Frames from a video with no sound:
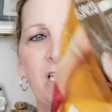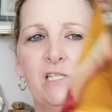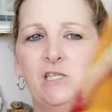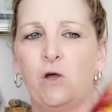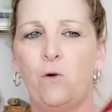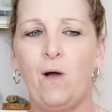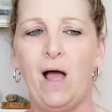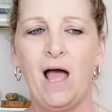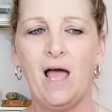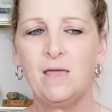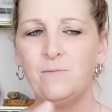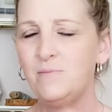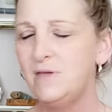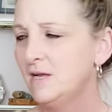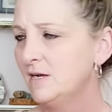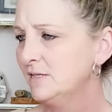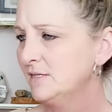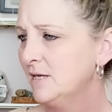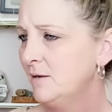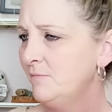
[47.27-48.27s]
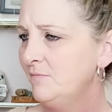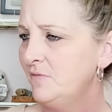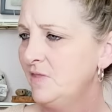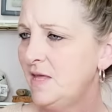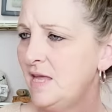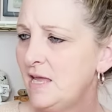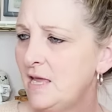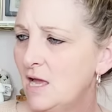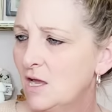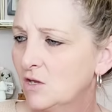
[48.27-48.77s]
So I picked up
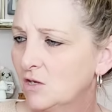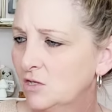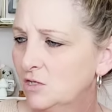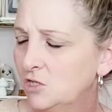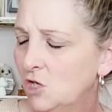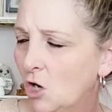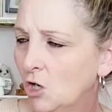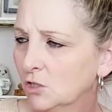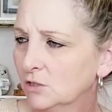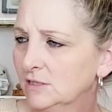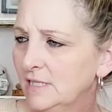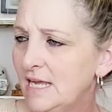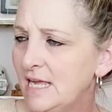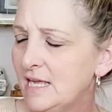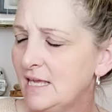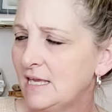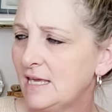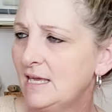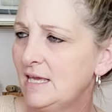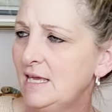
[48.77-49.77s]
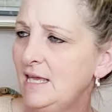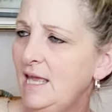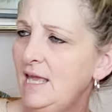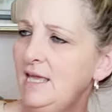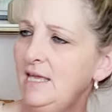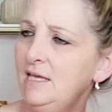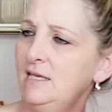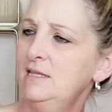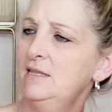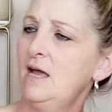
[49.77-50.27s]
the garlic,
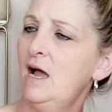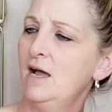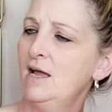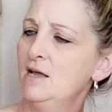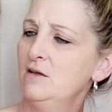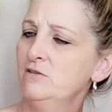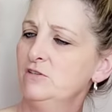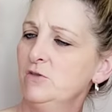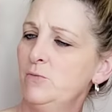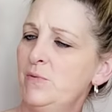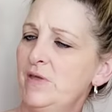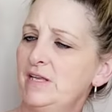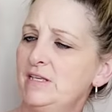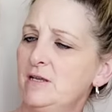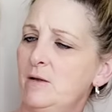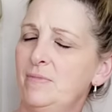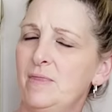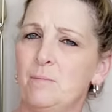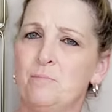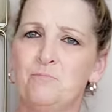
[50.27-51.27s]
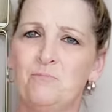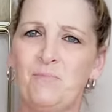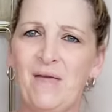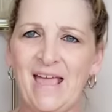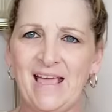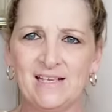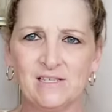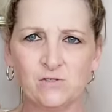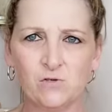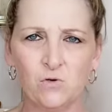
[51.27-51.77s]
and I also picked up the
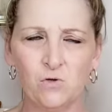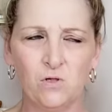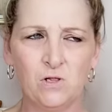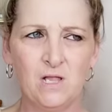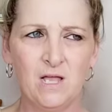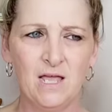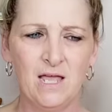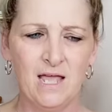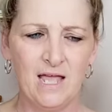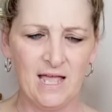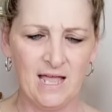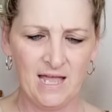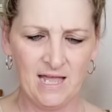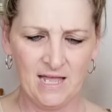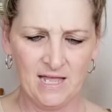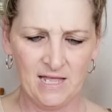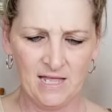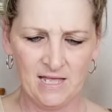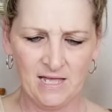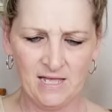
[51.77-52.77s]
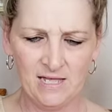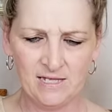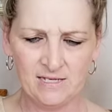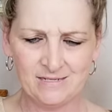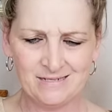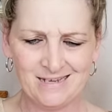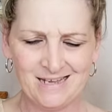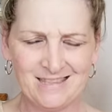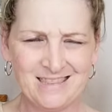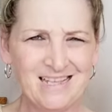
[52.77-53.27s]
basil, and
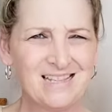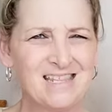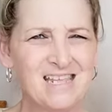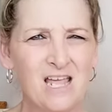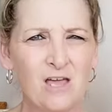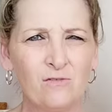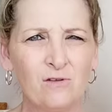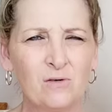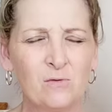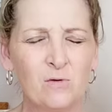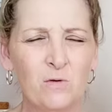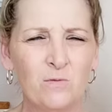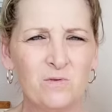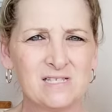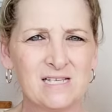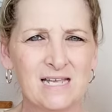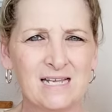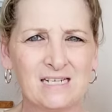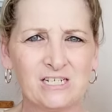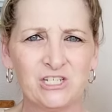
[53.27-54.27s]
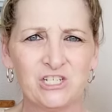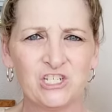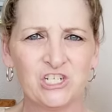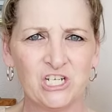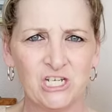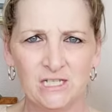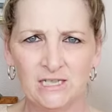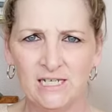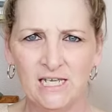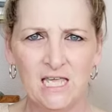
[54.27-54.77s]
I think the other one was like a
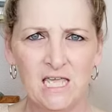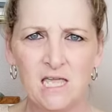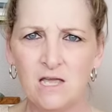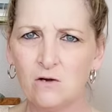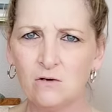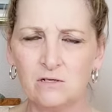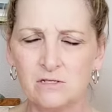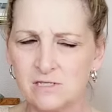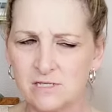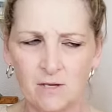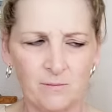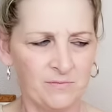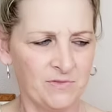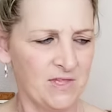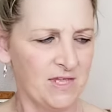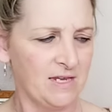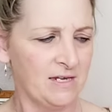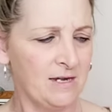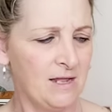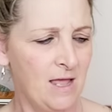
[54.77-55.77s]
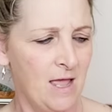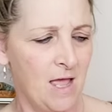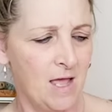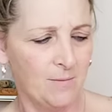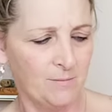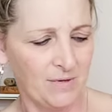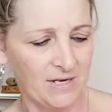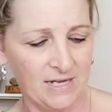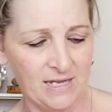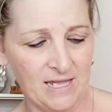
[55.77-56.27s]
chili or something.
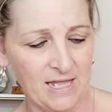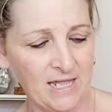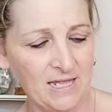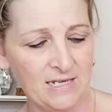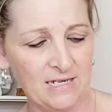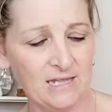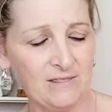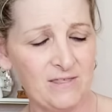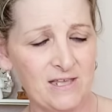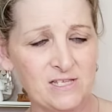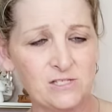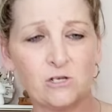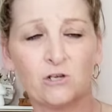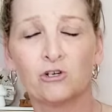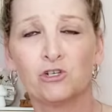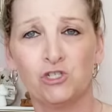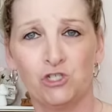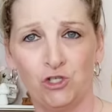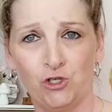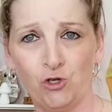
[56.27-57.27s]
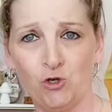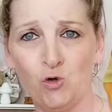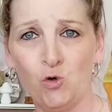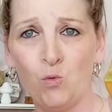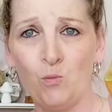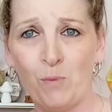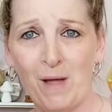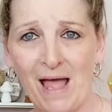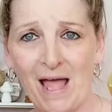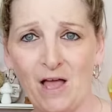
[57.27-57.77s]
But again, these are two
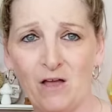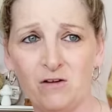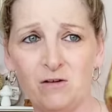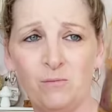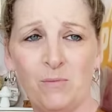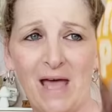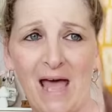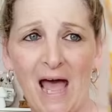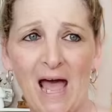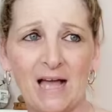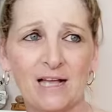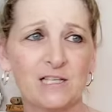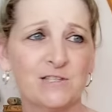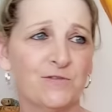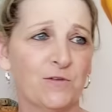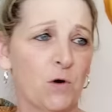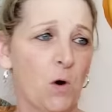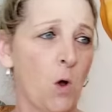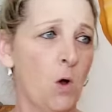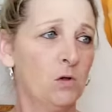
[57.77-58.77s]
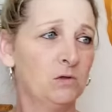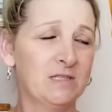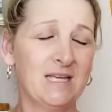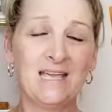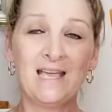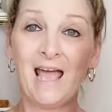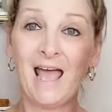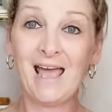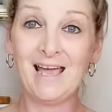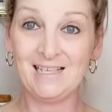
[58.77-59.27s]
pound bags for
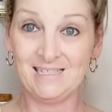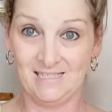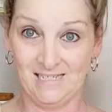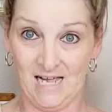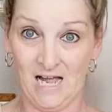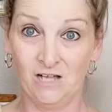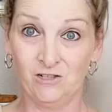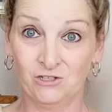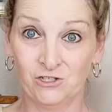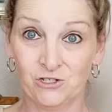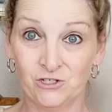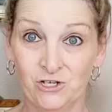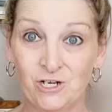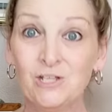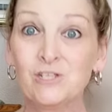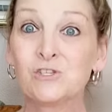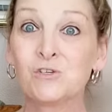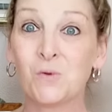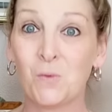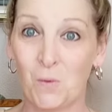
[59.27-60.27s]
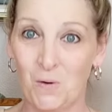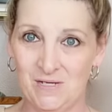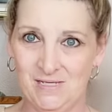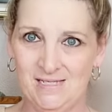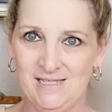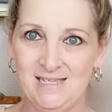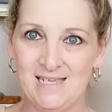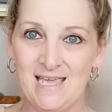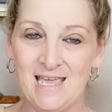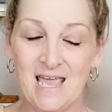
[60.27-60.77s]
only a dollar
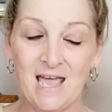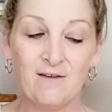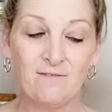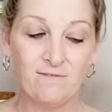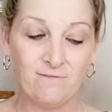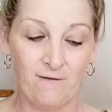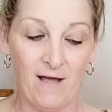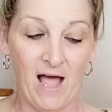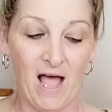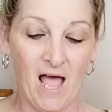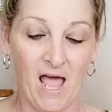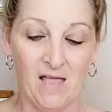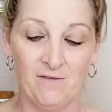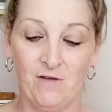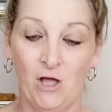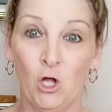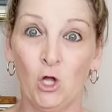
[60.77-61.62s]
twenty-five.